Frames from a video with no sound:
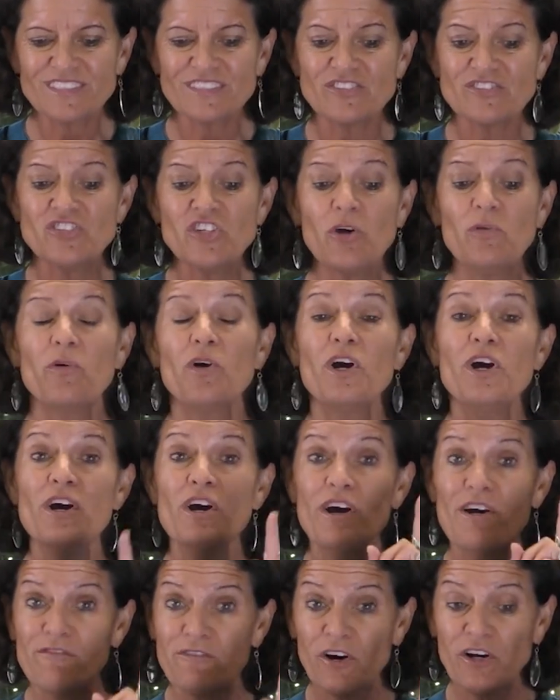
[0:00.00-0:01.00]
So,
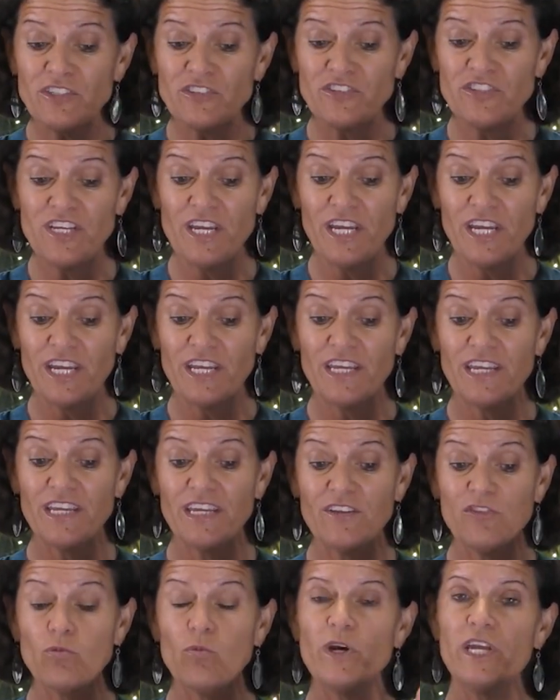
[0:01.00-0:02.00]
first thing
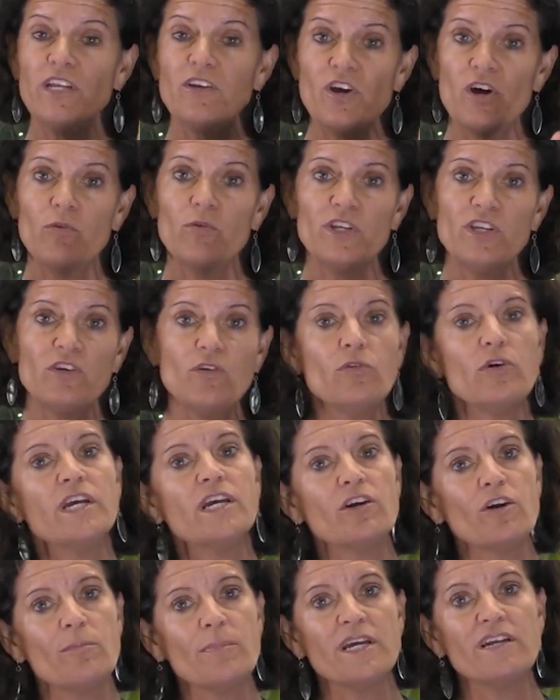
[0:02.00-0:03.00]
is, we know when you
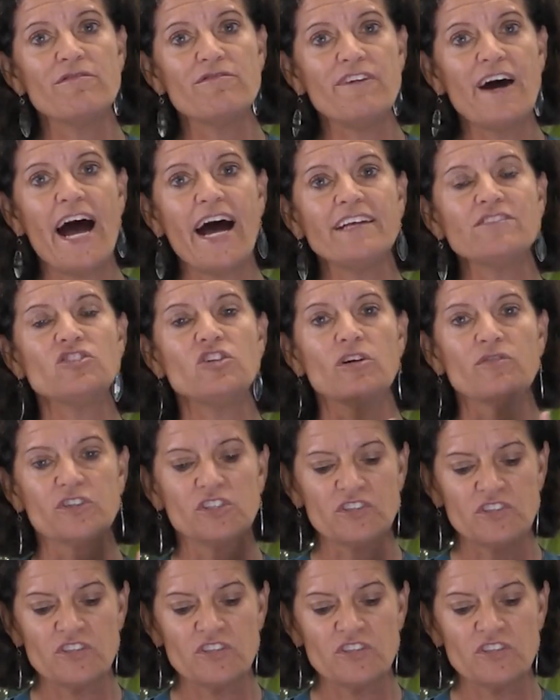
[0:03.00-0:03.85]
intermittent fast over